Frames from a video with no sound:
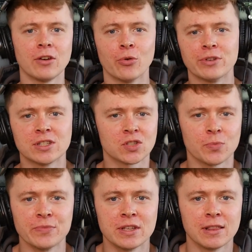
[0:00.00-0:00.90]
noise or
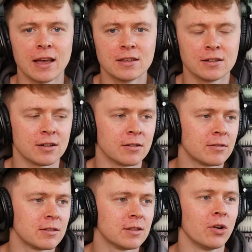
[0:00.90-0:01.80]
something later.
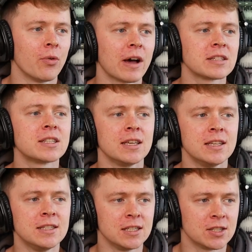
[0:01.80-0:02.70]
You know, that's the
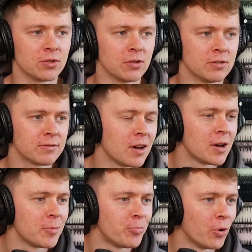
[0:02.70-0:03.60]
easy stuff.
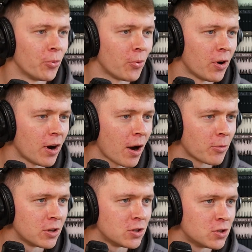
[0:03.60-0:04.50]
But what I'm
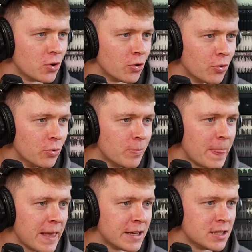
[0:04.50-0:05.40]
going to do
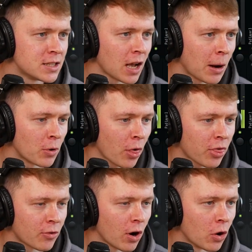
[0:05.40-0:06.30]
is I'm going to
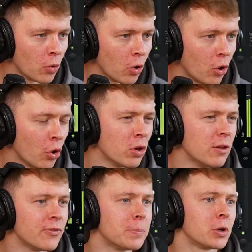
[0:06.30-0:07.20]
throw all
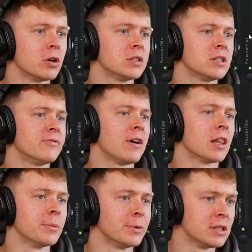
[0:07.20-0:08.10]
of the percussive
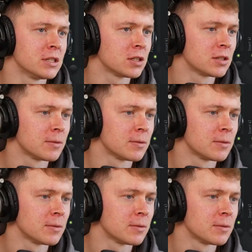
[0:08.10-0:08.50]
elements,